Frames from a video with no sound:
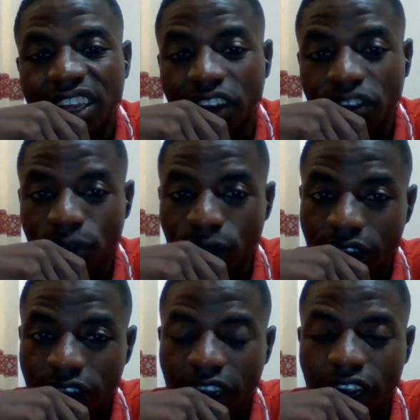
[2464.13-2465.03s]
tasks to us.
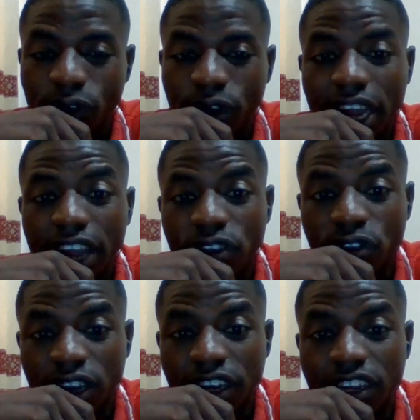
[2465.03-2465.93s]
And what I
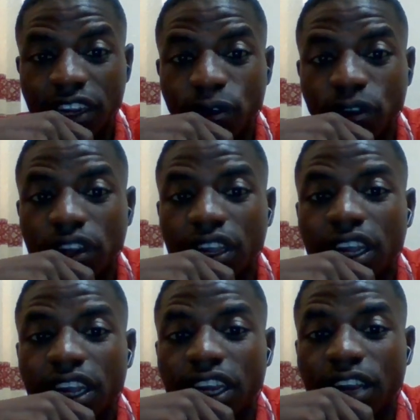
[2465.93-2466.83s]
enjoyed this year was
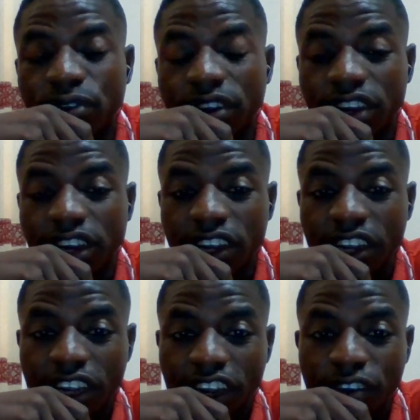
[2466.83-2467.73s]
the
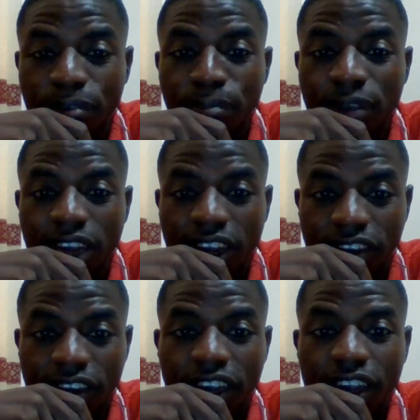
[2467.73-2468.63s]
facilitators made us
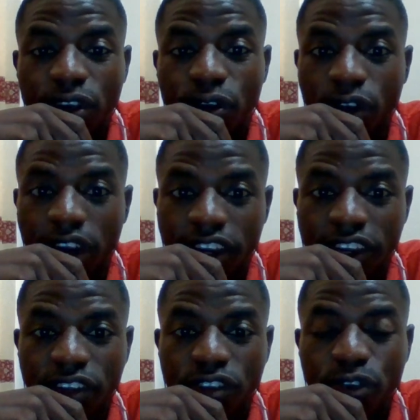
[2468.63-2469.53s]

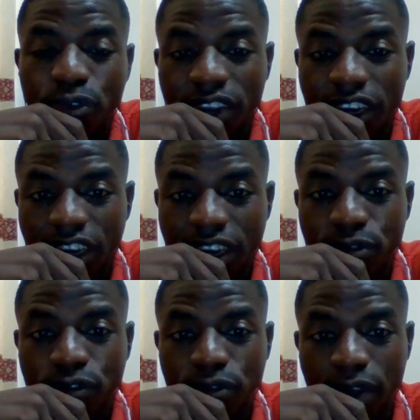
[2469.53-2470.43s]
collect survey data
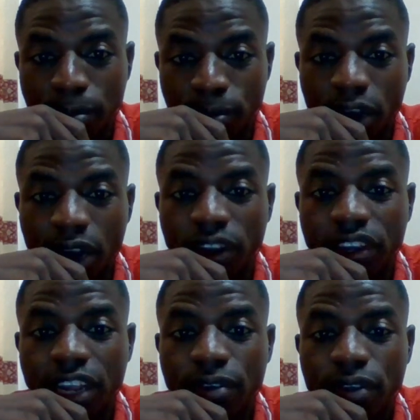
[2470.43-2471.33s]
among
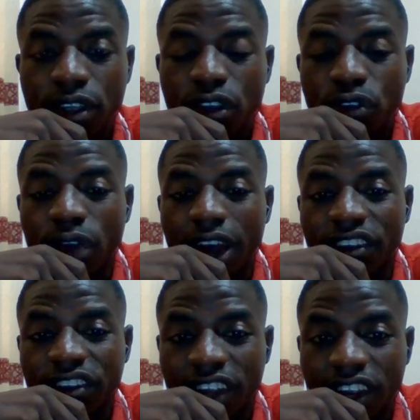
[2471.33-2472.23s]
ourselves to
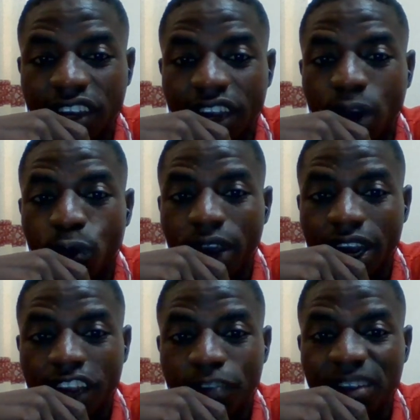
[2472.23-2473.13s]
assess the
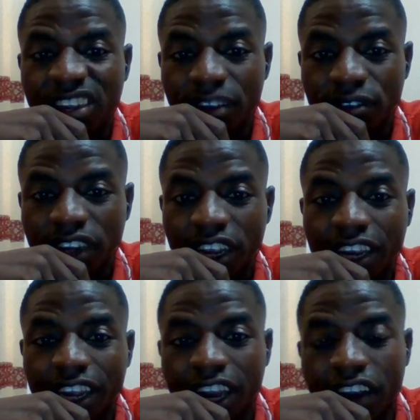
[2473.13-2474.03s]
awareness, perception and
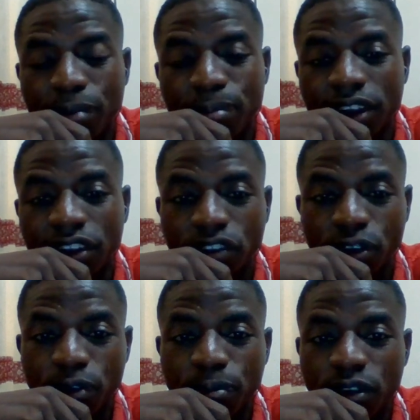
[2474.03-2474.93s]
the current practice of
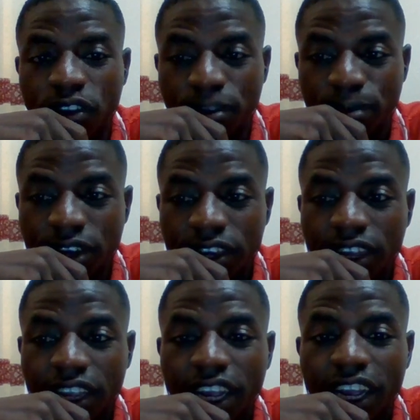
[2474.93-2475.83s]
reproducibility.
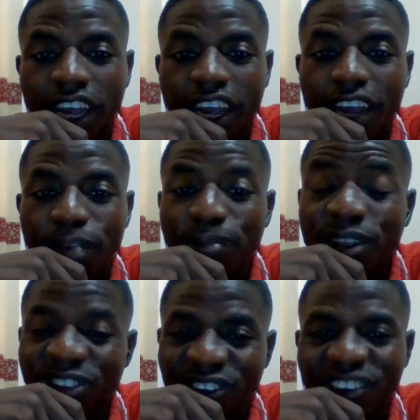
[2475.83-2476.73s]
And
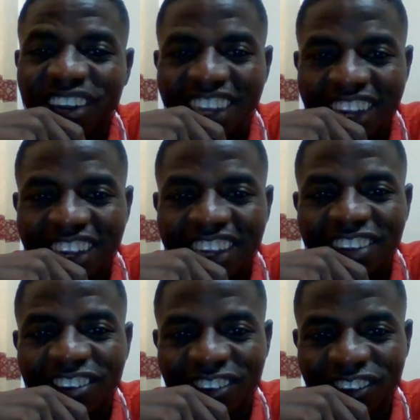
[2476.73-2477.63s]
based on this
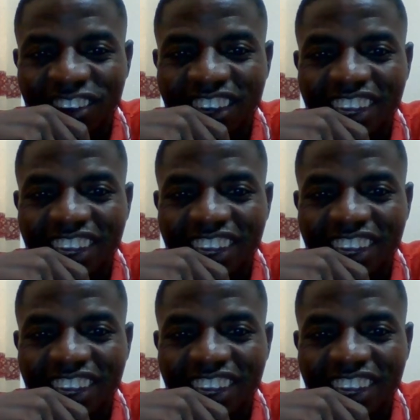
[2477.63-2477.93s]
result,